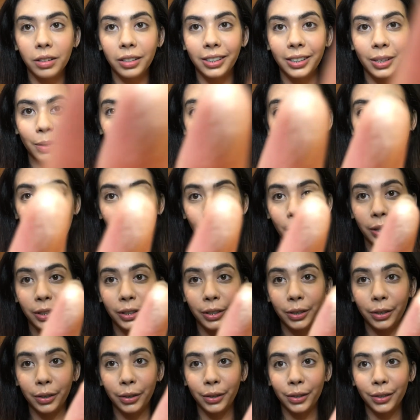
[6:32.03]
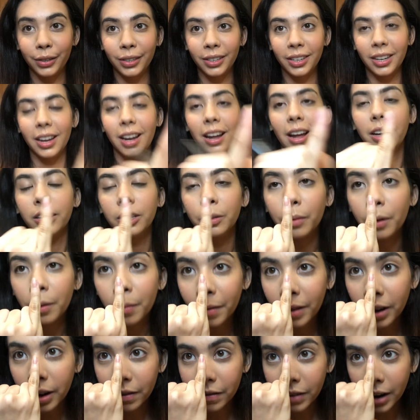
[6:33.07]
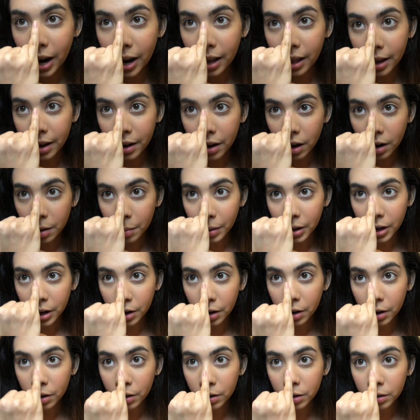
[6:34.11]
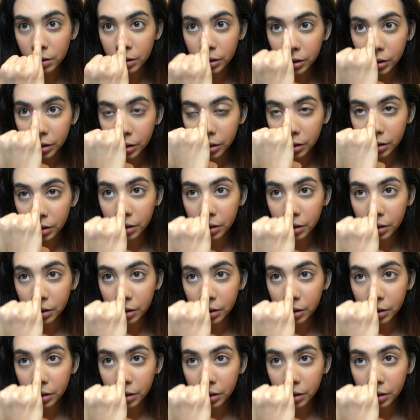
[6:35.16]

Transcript: See what I always do? To put a bit of highlighter on my nose,